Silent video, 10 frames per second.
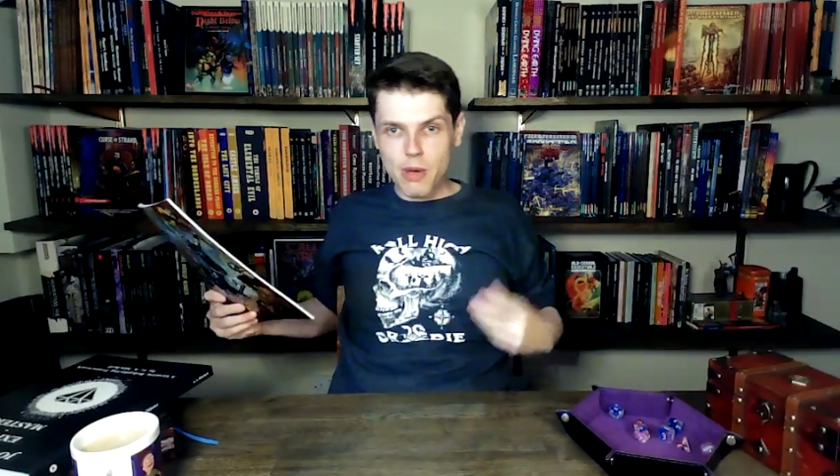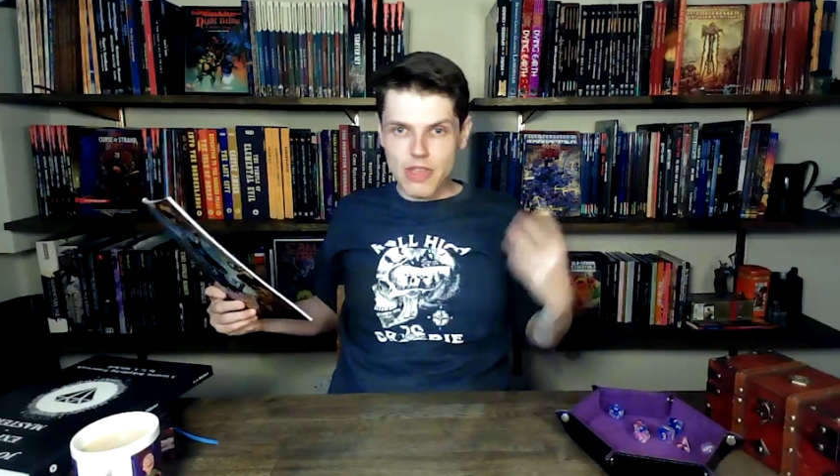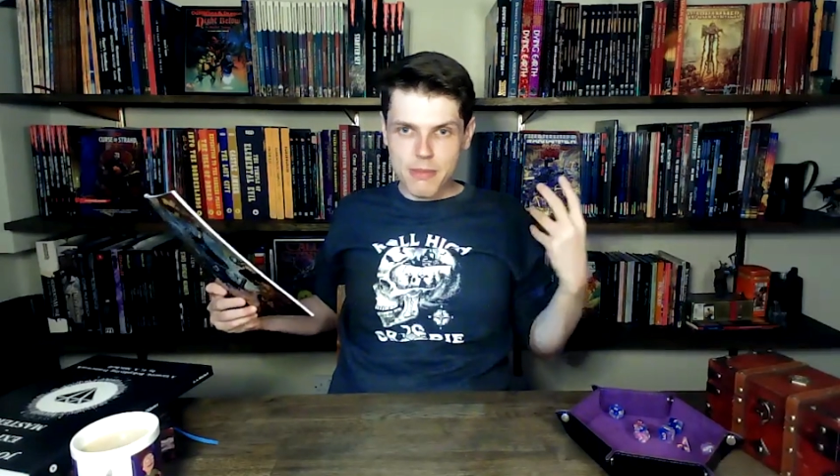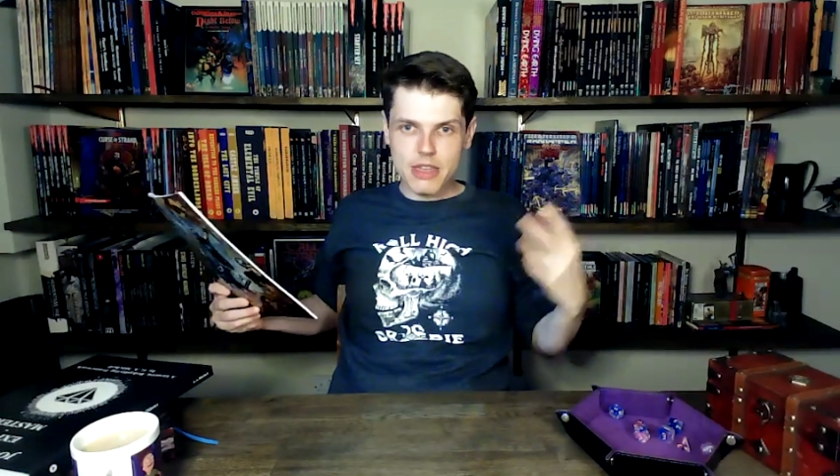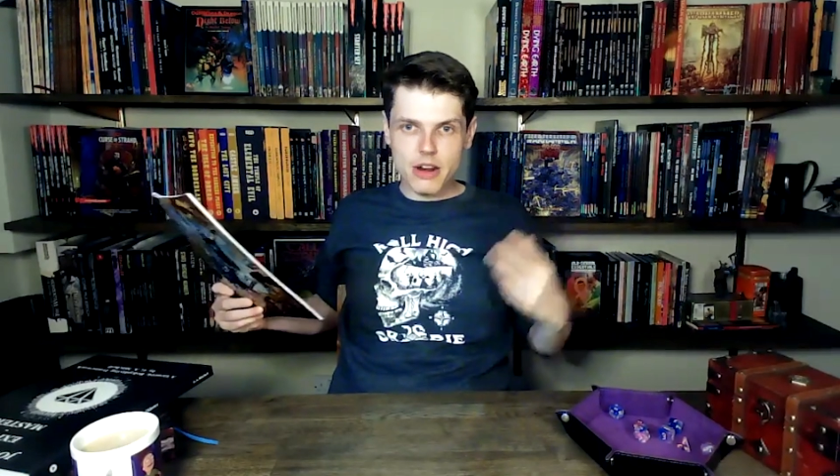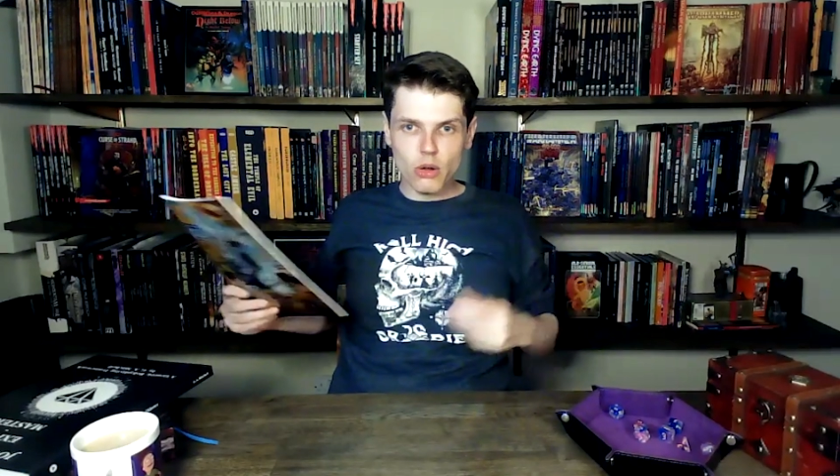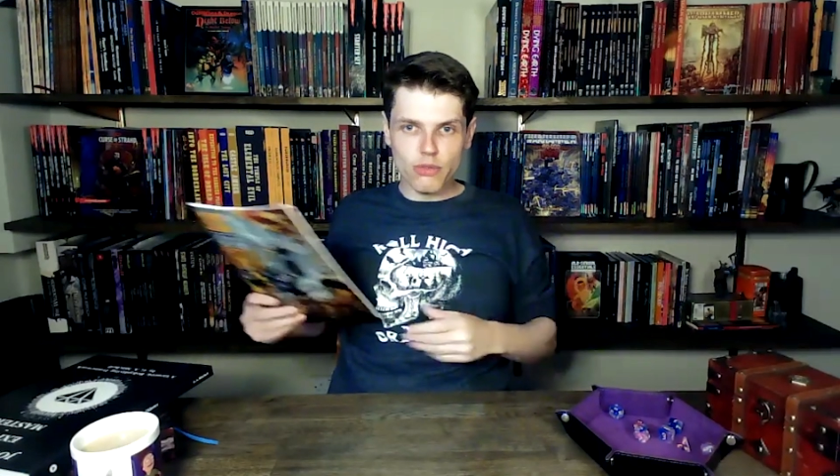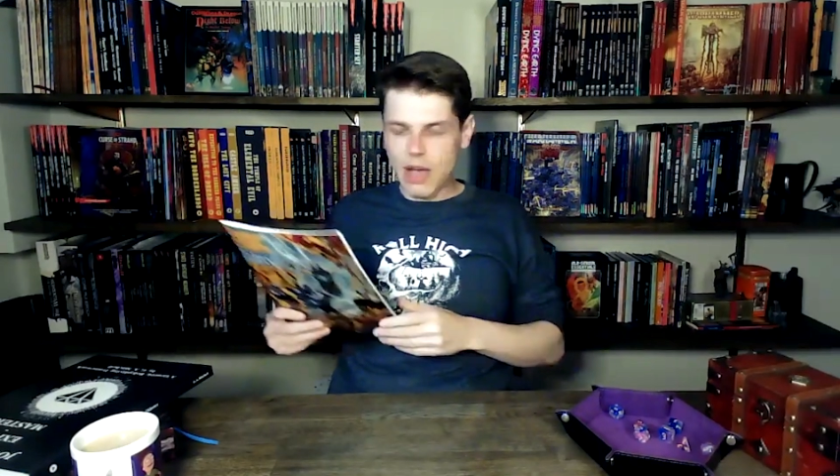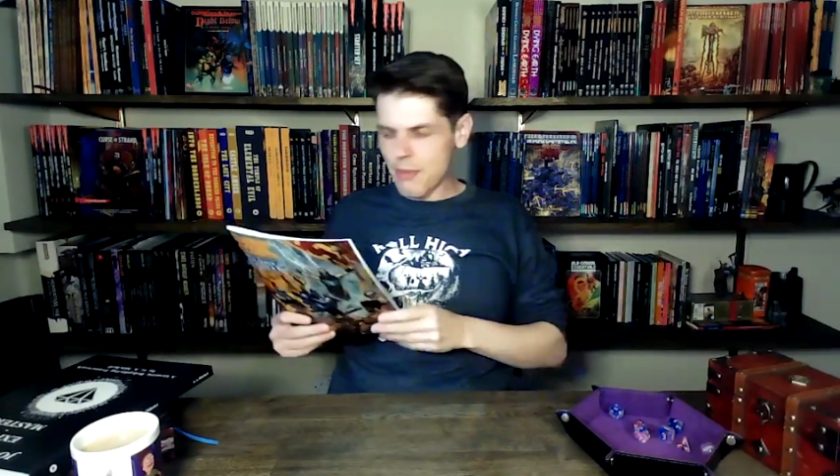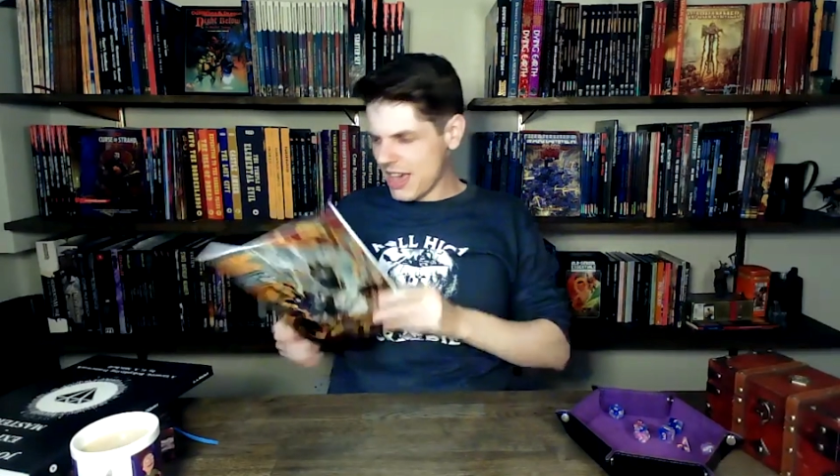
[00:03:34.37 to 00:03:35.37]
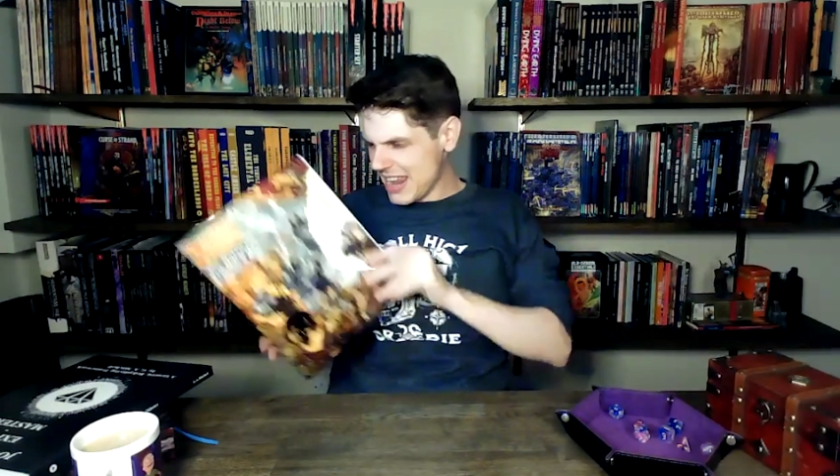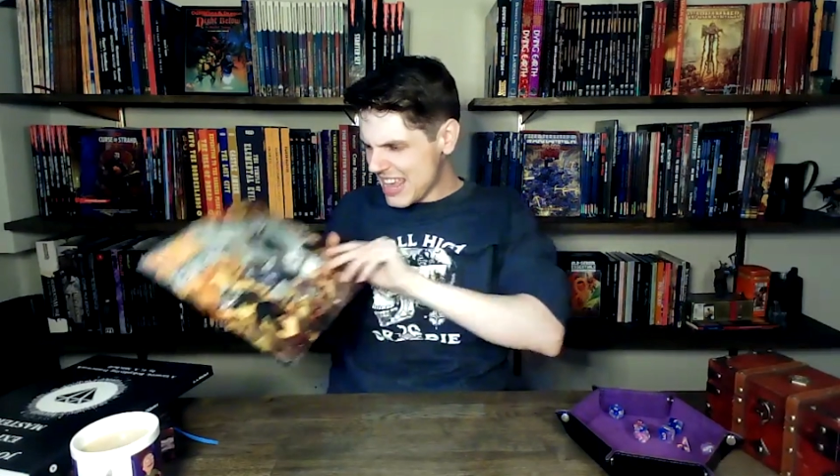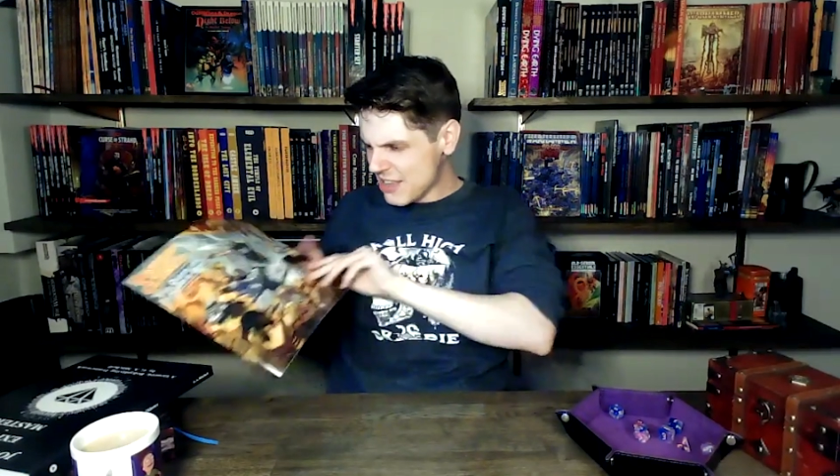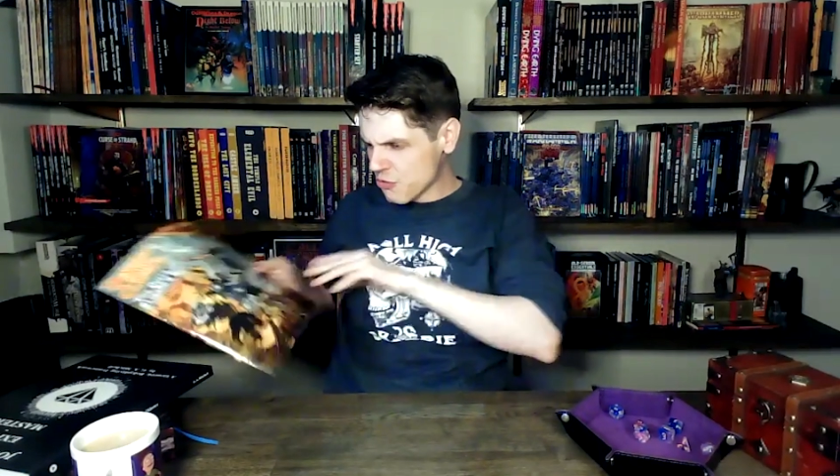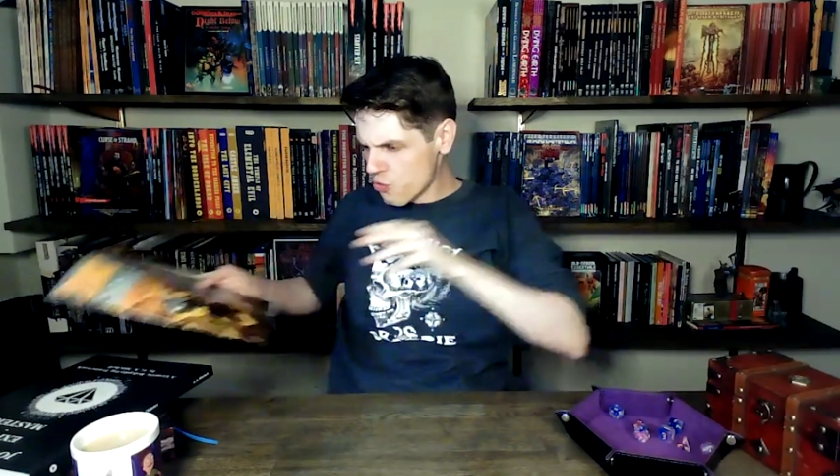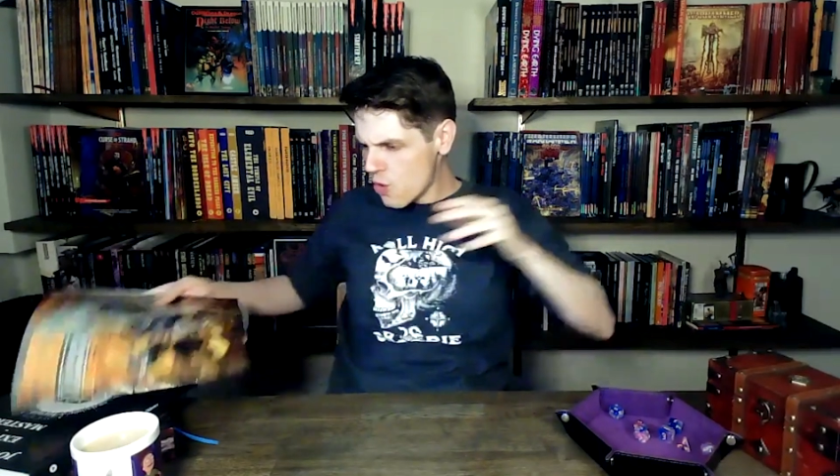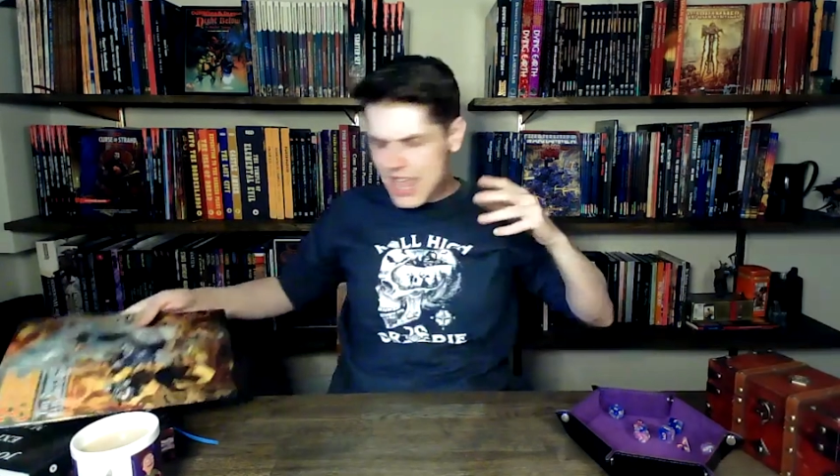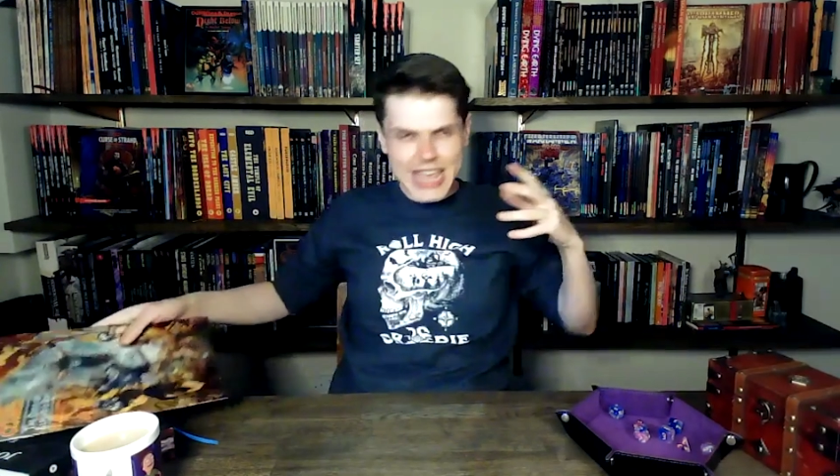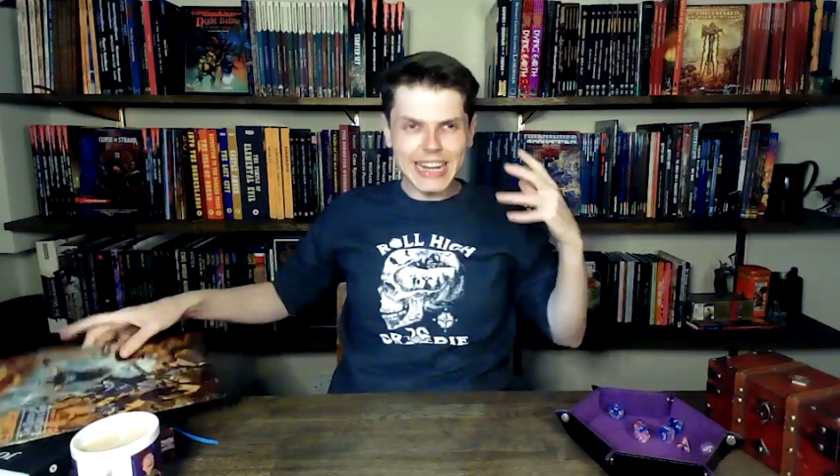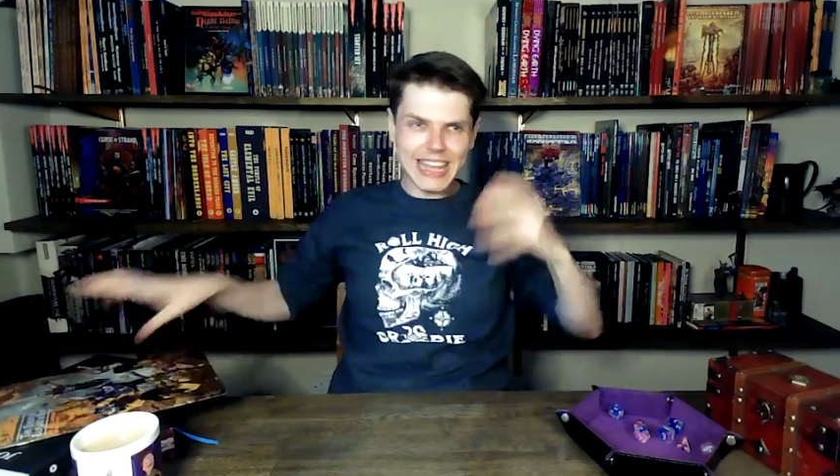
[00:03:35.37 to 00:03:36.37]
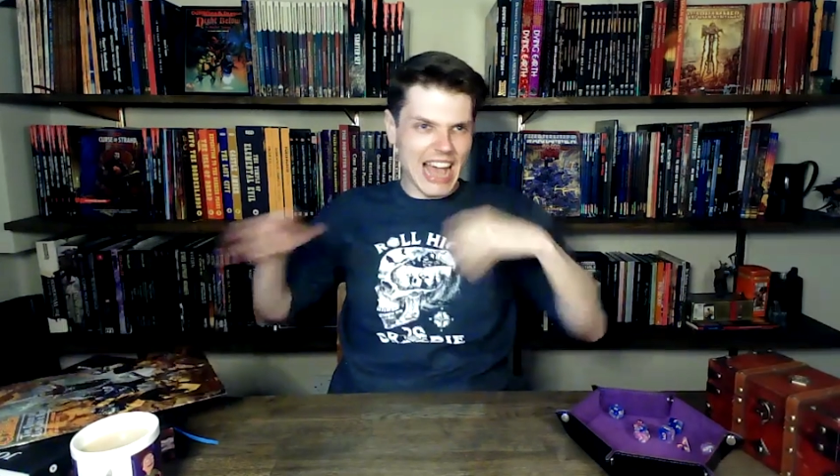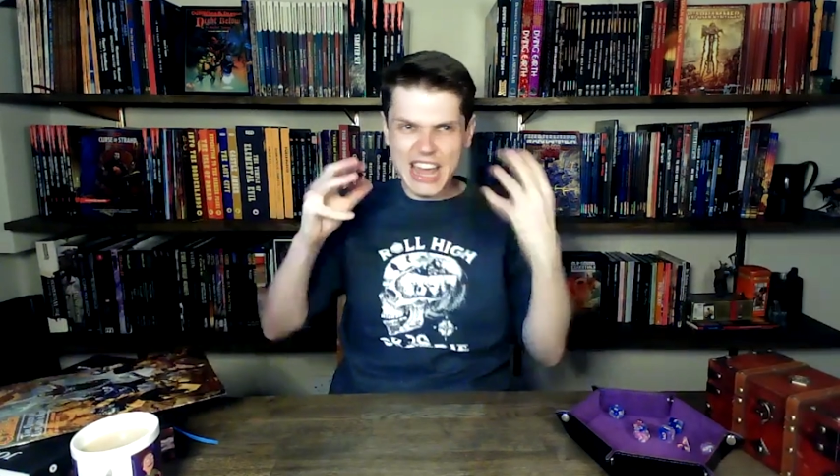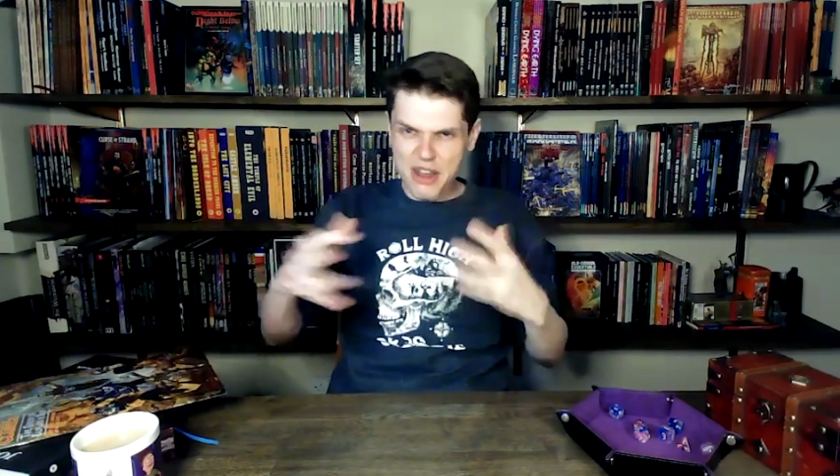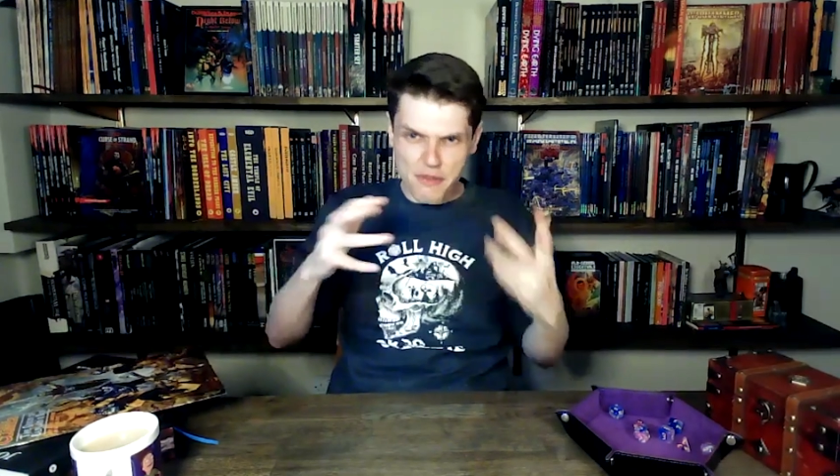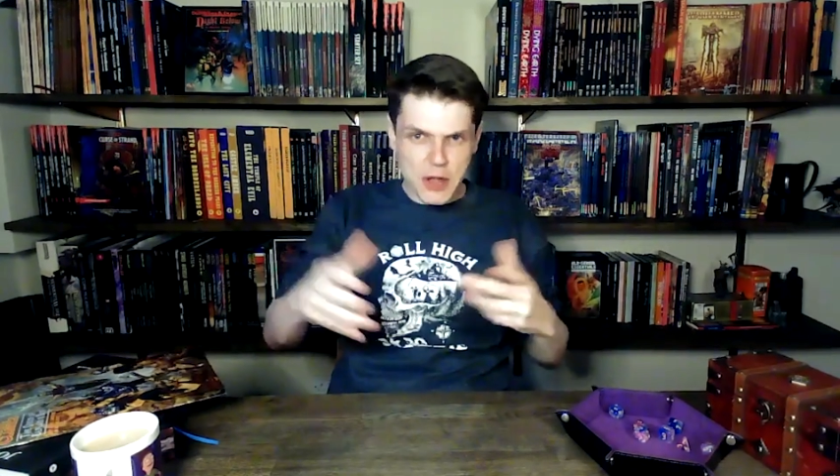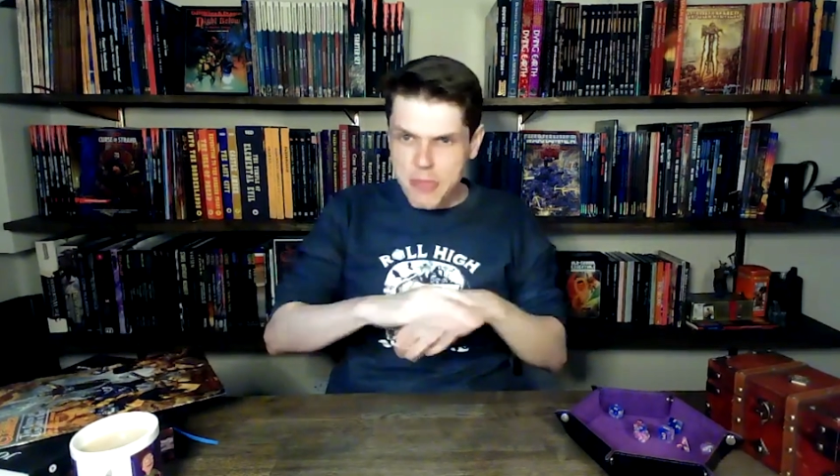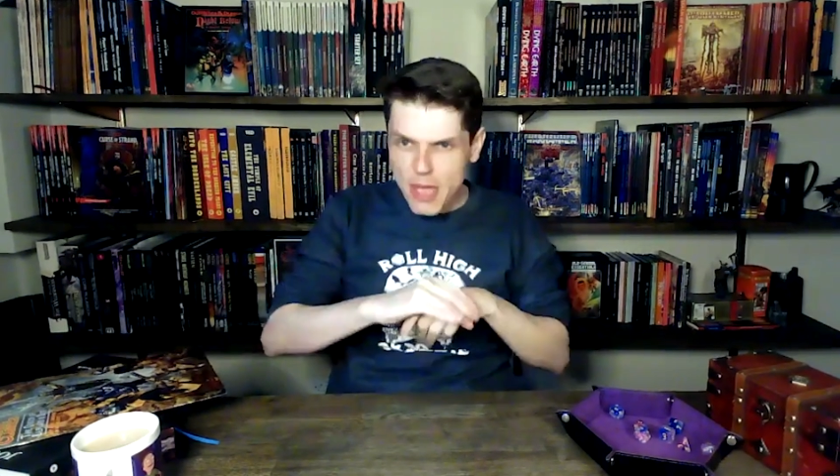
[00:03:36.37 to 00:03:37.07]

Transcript: where they meet an old farmer, and he's really kind of